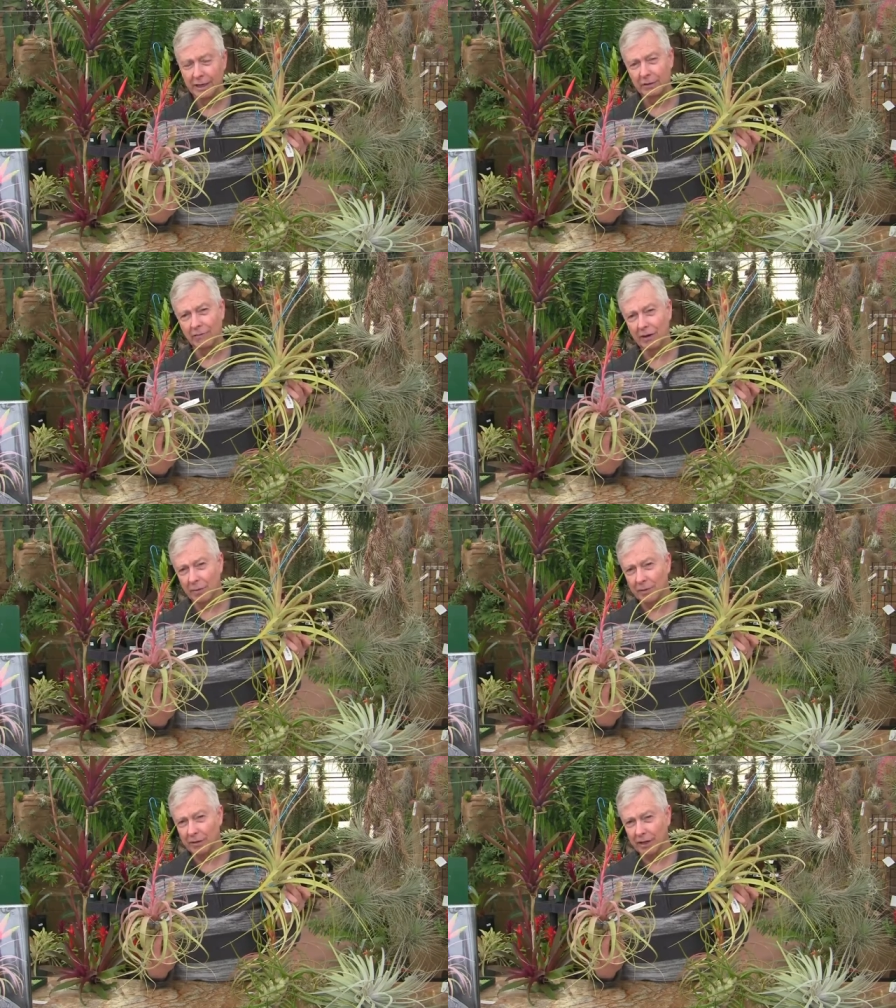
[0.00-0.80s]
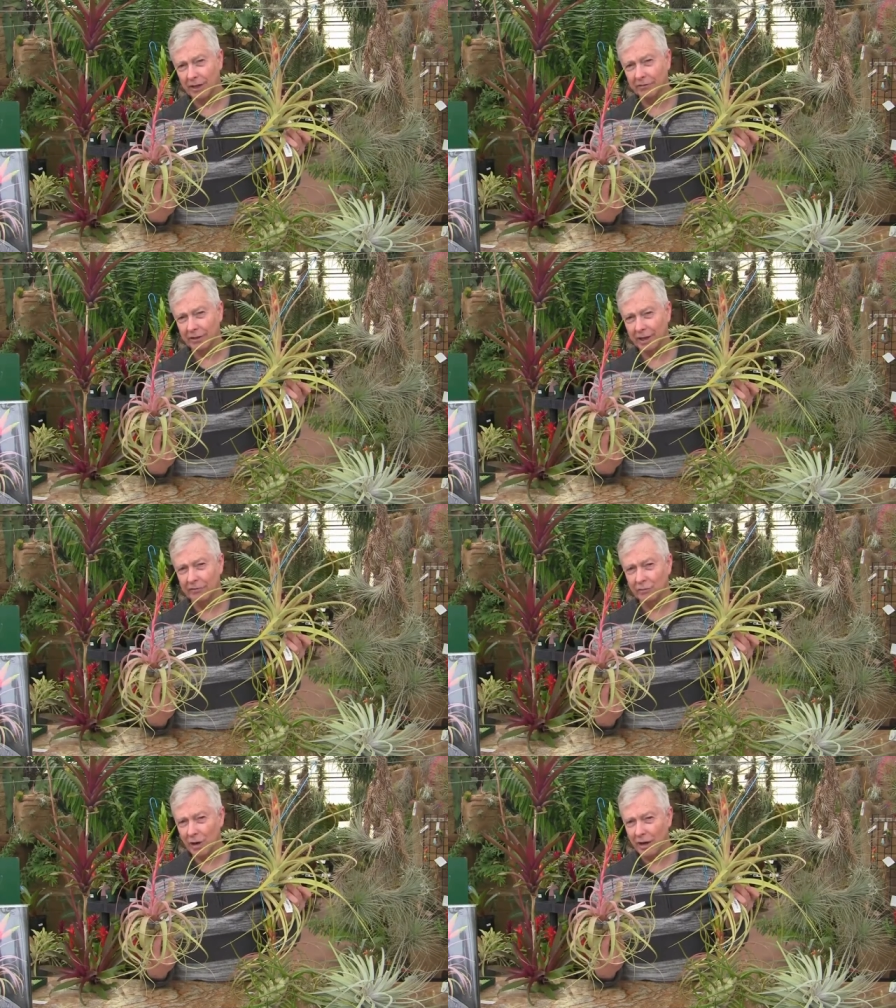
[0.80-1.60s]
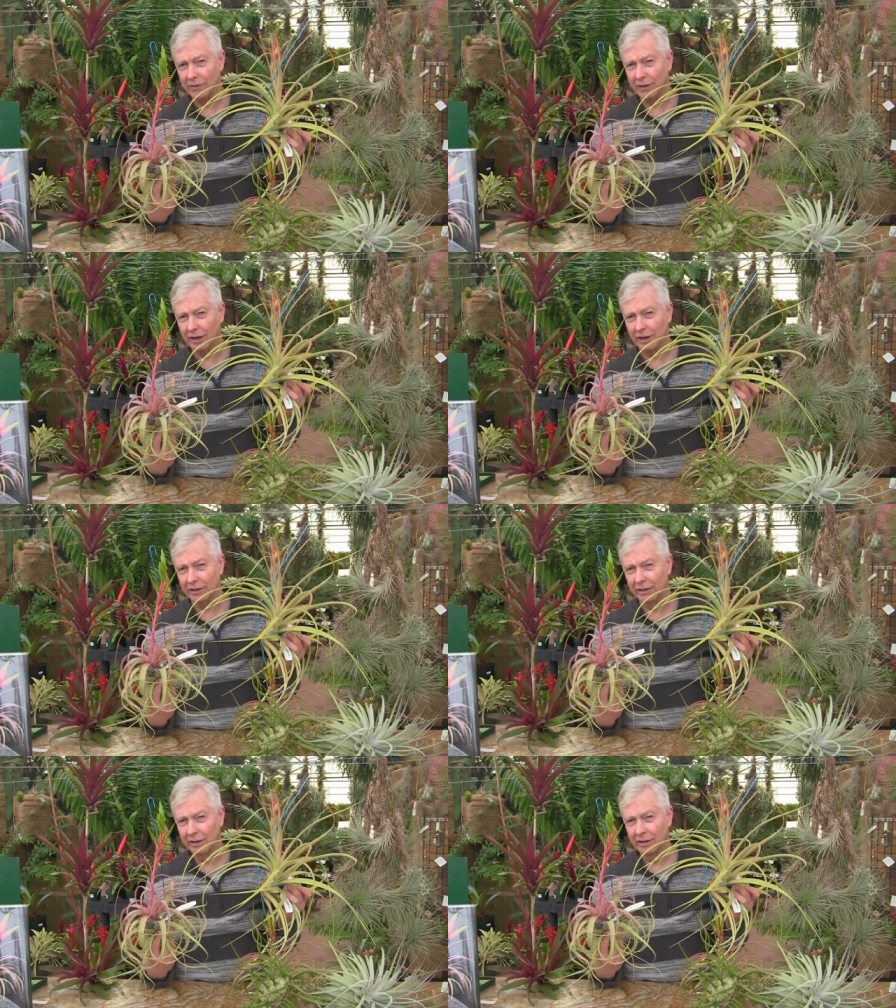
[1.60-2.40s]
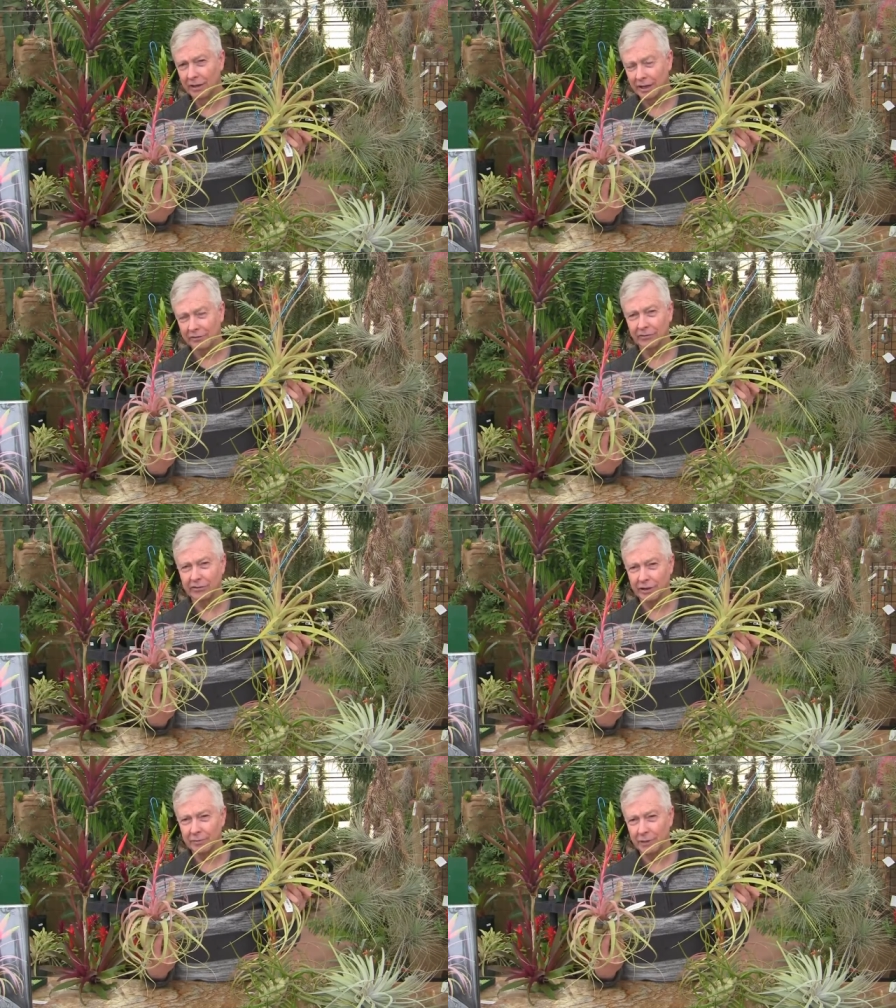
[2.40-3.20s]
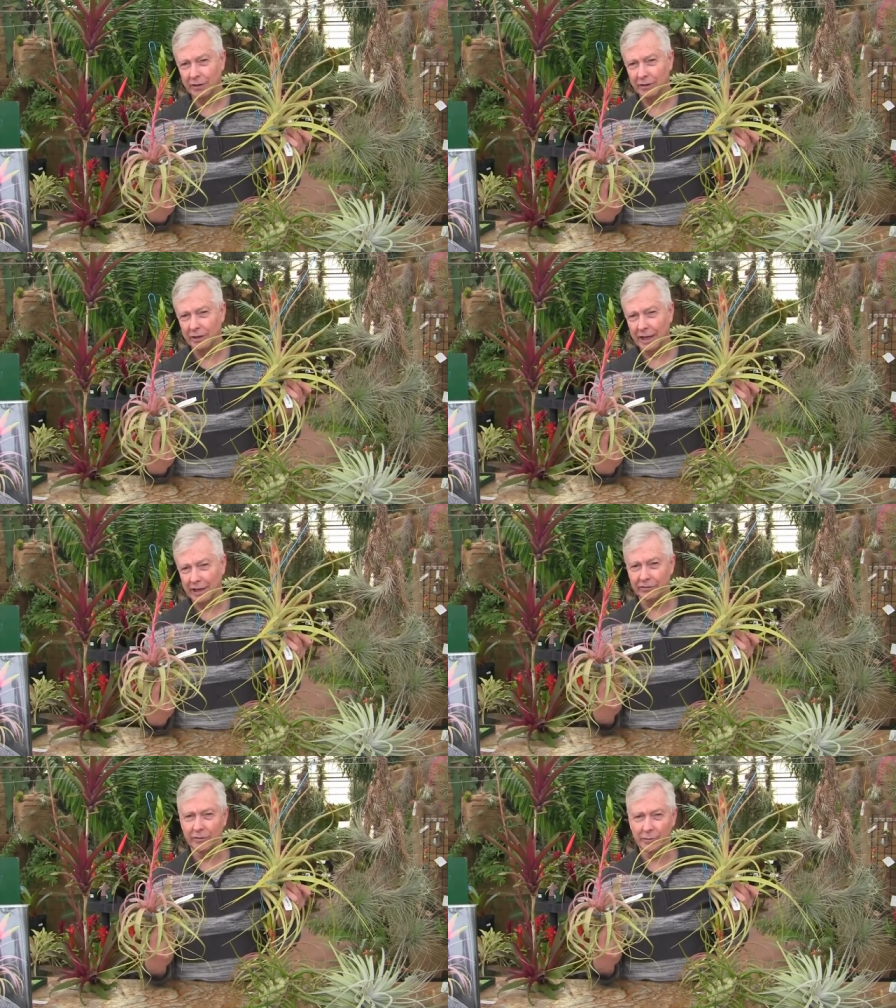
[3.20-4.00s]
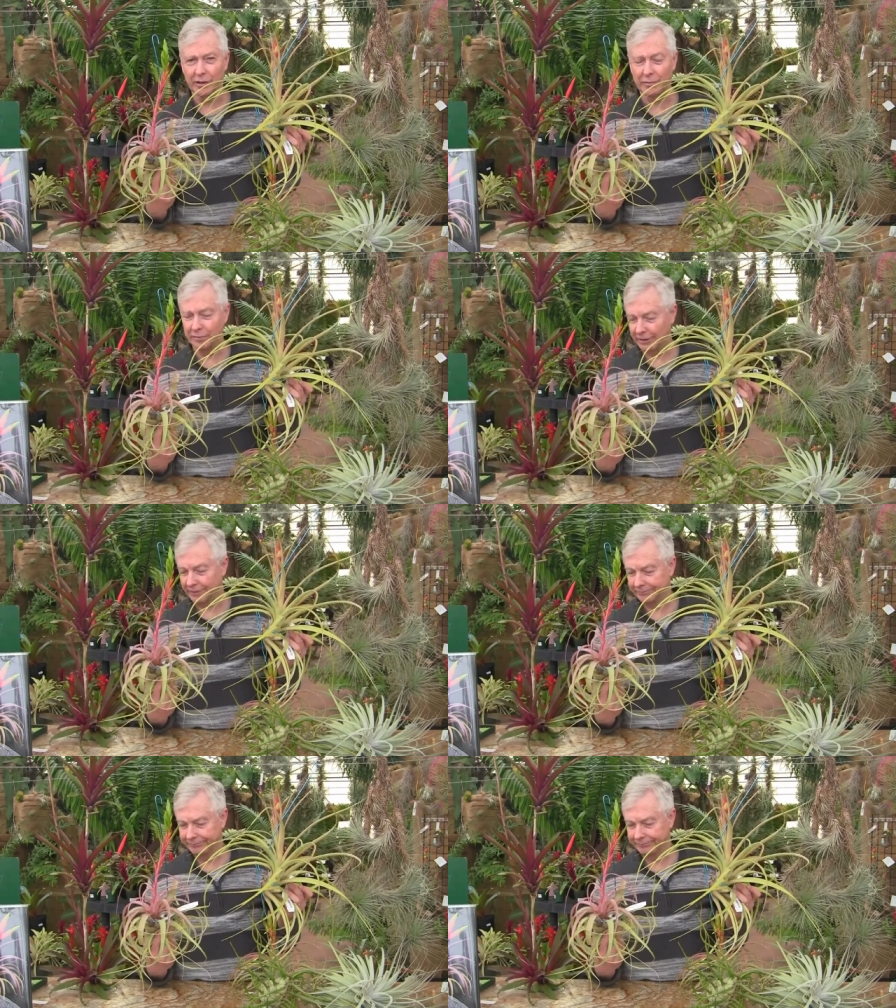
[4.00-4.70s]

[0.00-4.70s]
You have Upper Class that has Rothii as the seed parent, as the mother plant.